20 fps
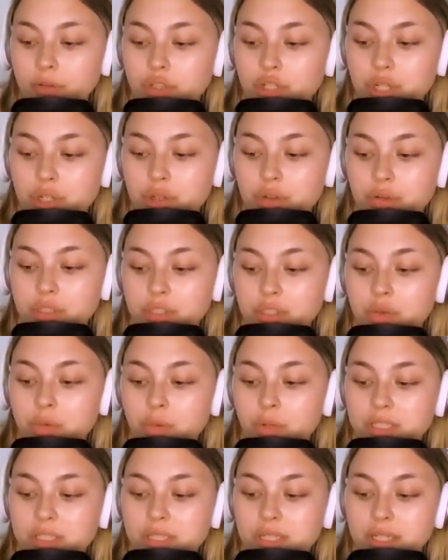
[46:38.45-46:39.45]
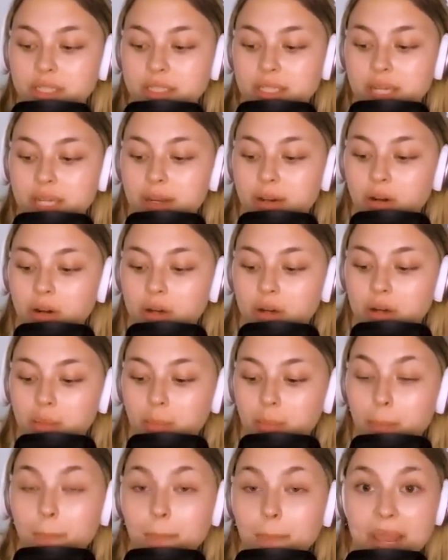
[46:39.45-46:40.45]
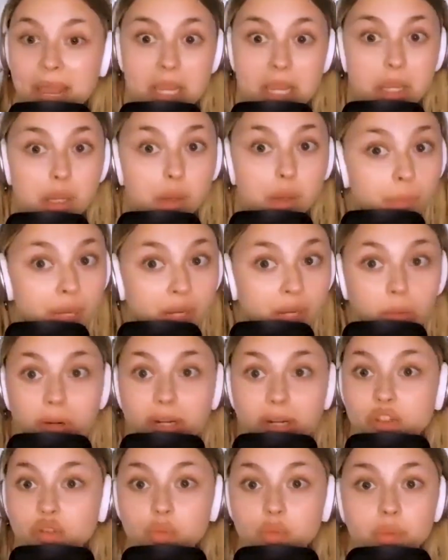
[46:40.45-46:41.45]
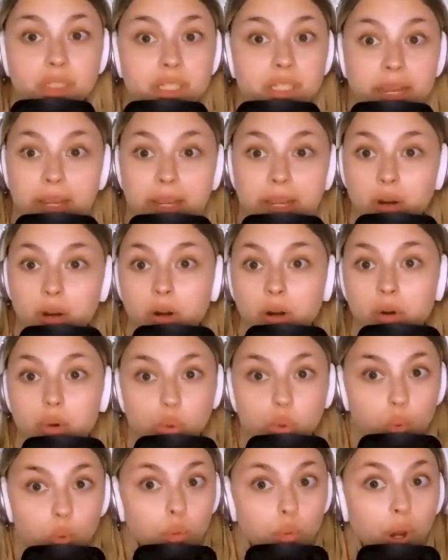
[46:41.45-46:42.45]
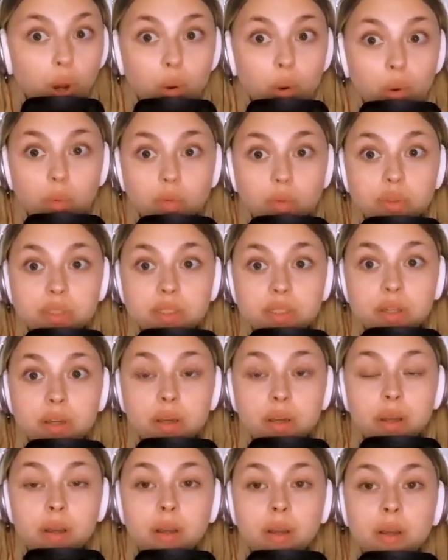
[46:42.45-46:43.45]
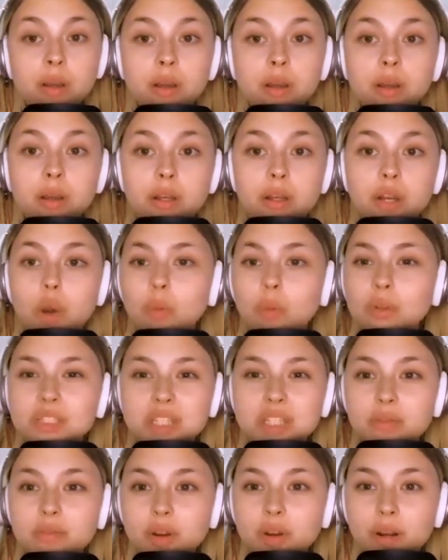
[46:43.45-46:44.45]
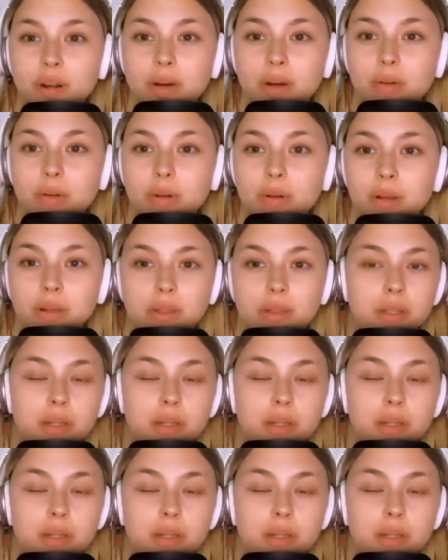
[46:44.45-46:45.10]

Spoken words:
She knew Sue wasn't going to take her. Maybe Rich would take her. Who knows? No one's going to vote out.